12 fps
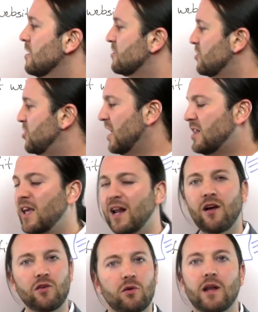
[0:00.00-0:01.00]
So check that
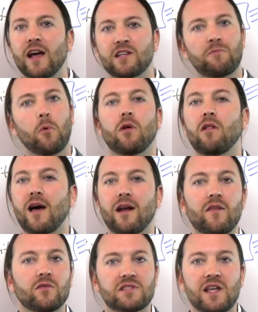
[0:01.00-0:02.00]
out. You can export a lot
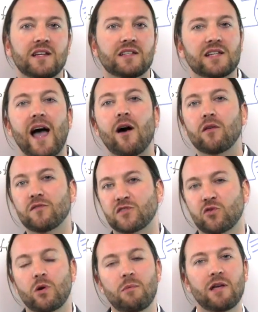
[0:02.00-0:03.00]
of those things out of a
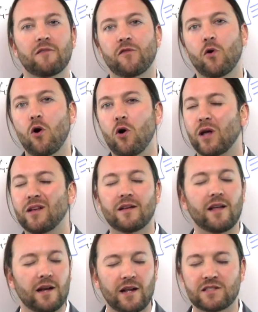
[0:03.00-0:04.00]
Screaming Frog,
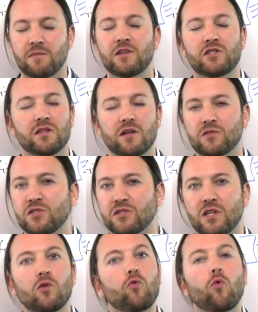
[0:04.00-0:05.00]
and as I mentioned, there's just
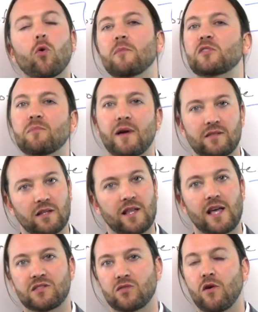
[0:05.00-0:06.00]
an enormous amount
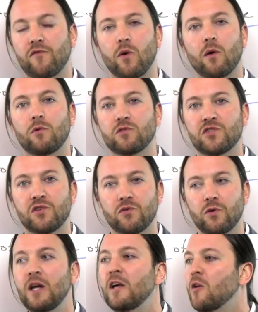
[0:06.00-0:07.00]
that software will
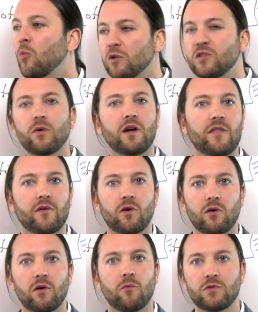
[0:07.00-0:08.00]
do. We'll do
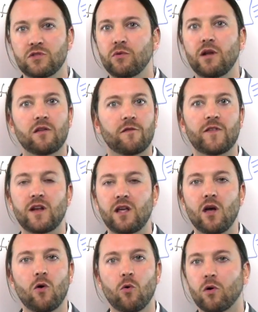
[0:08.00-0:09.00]
another
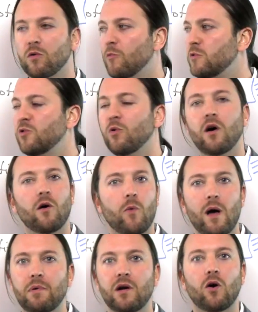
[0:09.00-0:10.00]
video, or we'll do a
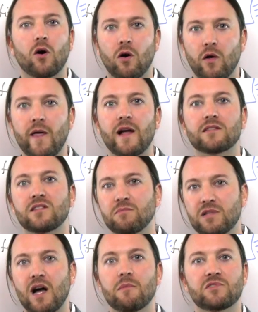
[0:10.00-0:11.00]
webinar on that
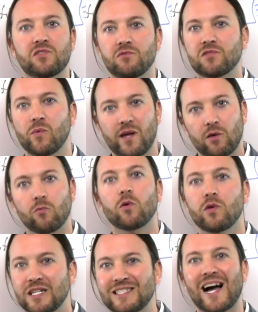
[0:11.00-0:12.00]
sometime soon, so we can
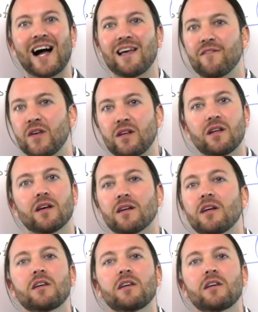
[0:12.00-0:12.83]
really dive into